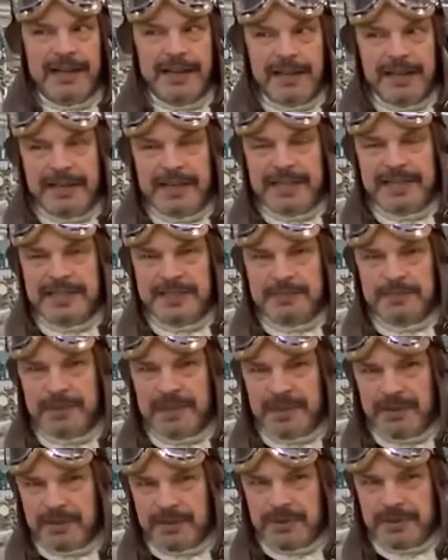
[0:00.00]
that is what
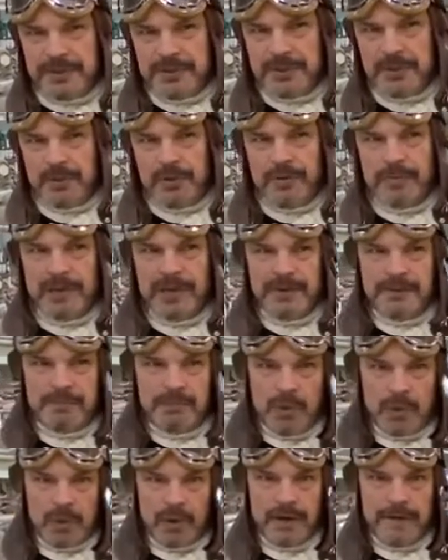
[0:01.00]
I'm going to talk about
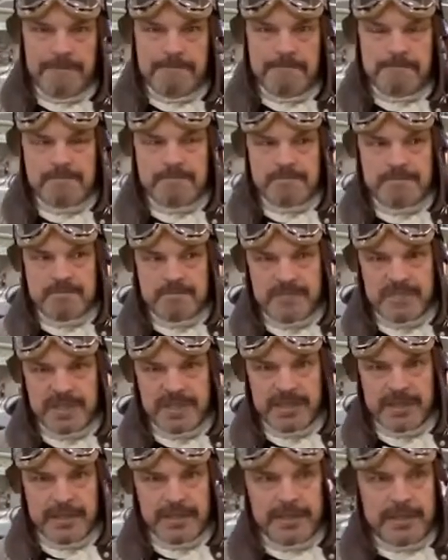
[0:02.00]
more.
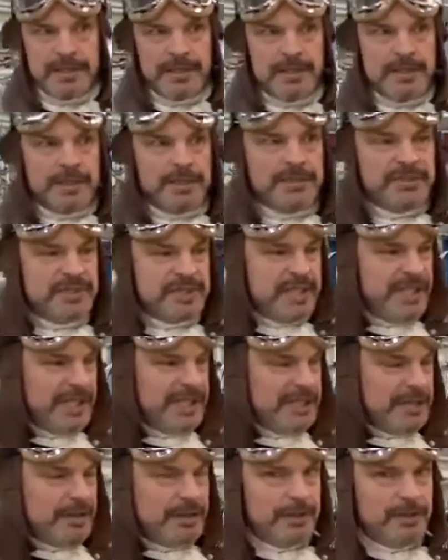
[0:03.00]
You see,
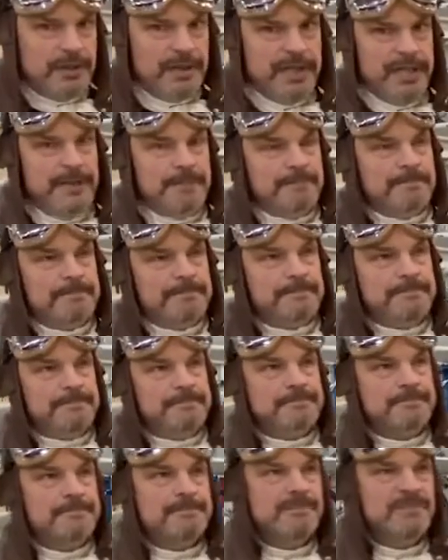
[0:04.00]
in the early
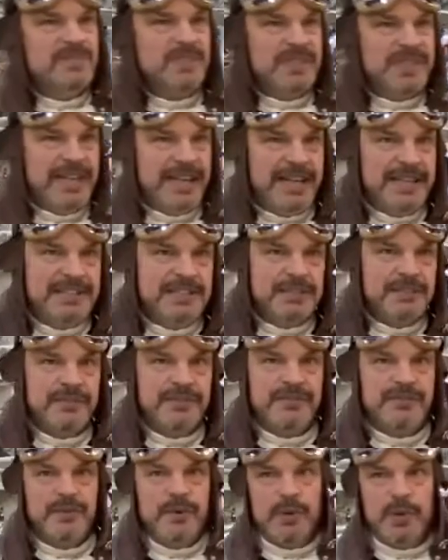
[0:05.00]
days of the
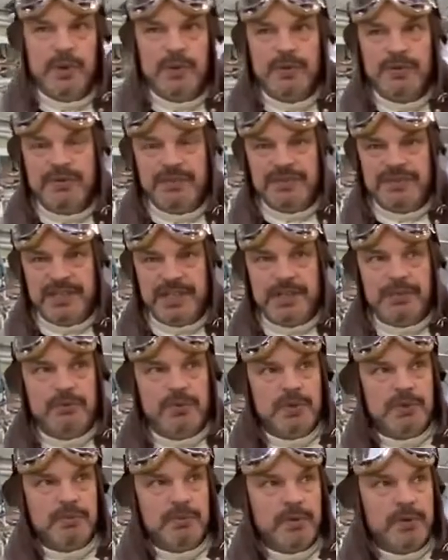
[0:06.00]
world, Second
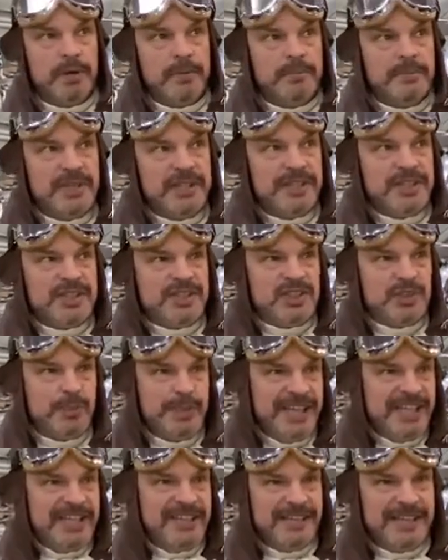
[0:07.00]
World War,
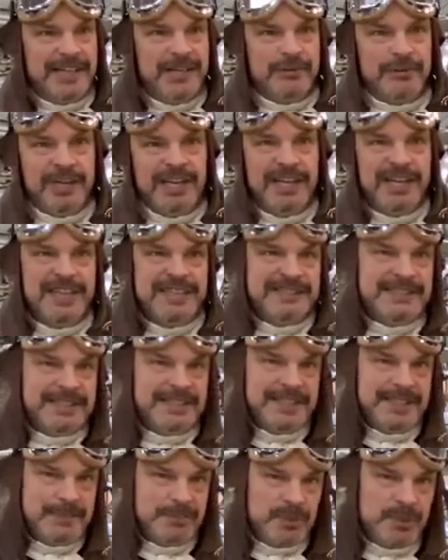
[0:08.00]
Sweden had realized that
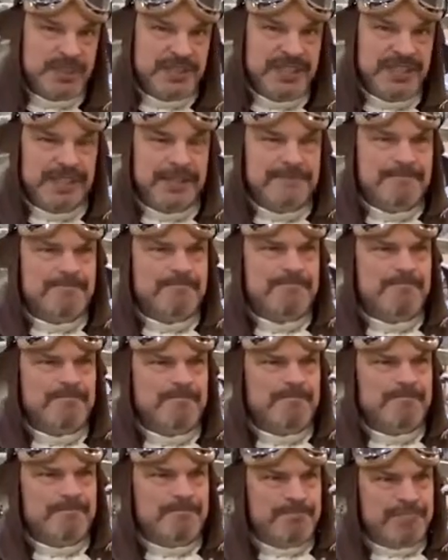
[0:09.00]
it was in a
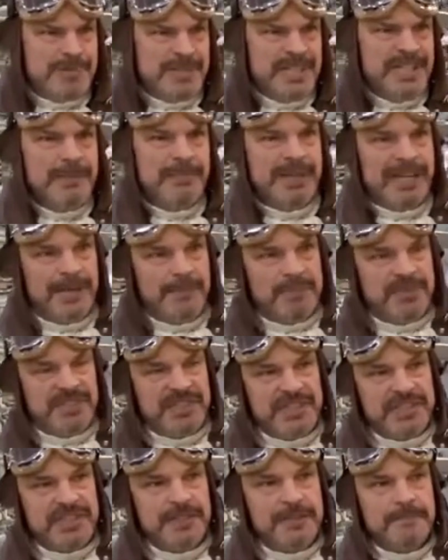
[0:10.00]
pretty bad
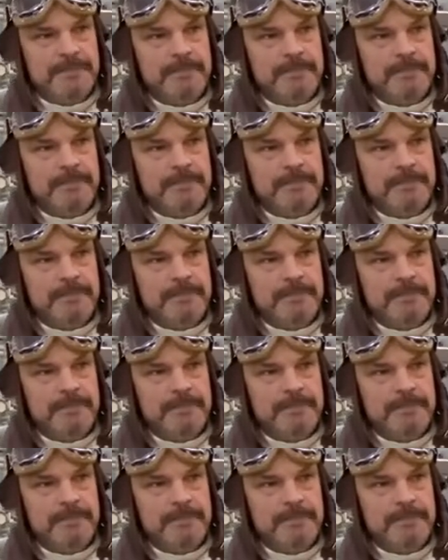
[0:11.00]
position.